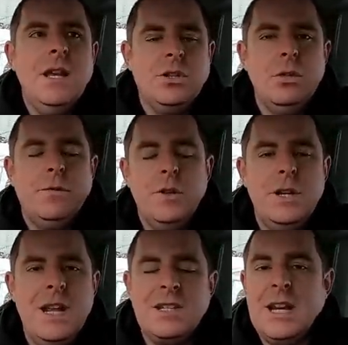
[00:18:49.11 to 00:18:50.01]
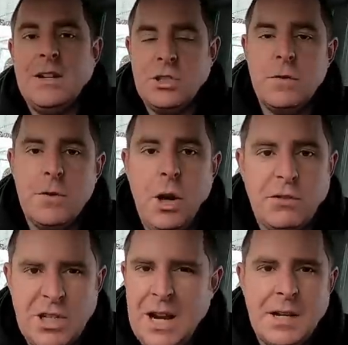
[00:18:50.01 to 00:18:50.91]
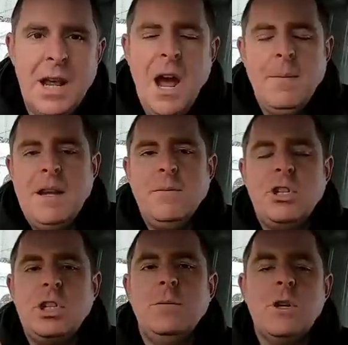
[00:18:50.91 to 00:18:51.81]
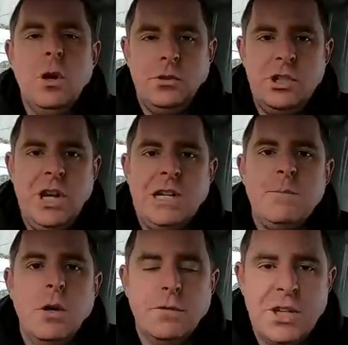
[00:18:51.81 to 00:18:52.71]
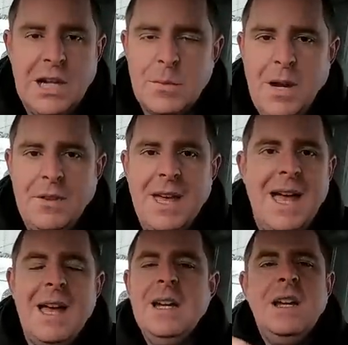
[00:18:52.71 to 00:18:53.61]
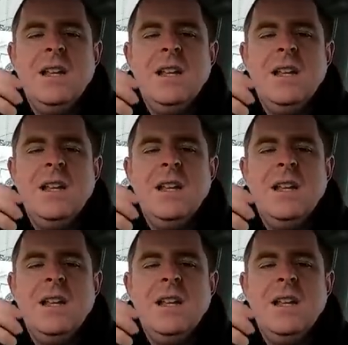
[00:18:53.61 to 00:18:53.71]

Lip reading: Two for the near side and two for the off side. I mean, it'd be stupid not to change both sides while we're there.